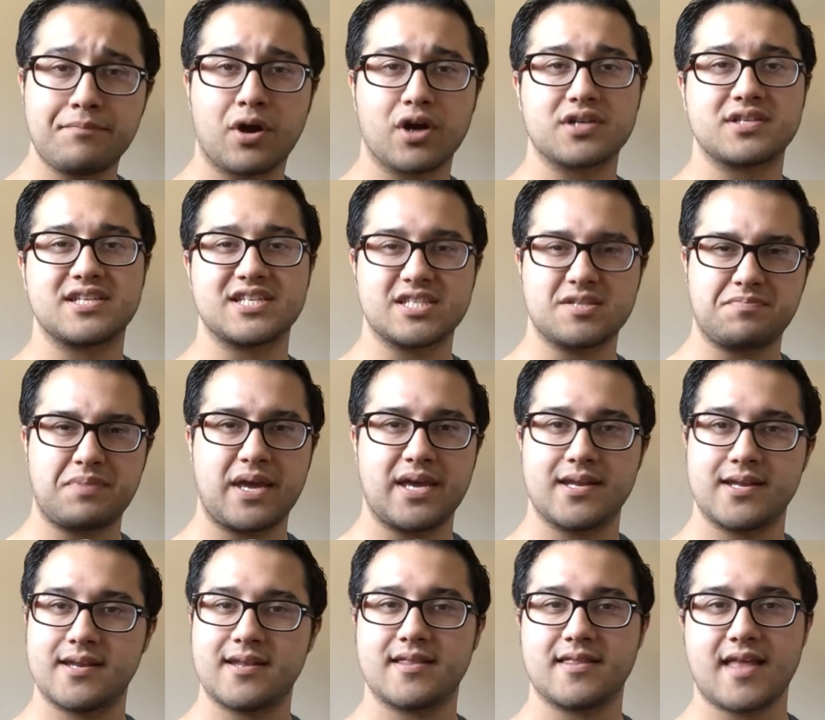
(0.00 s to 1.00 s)

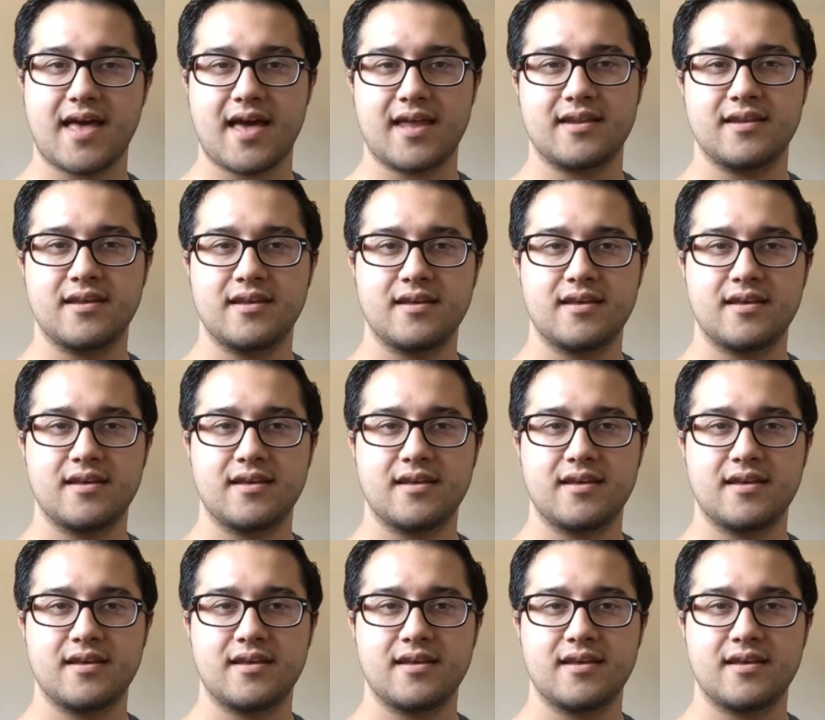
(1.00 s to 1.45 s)
participated in that.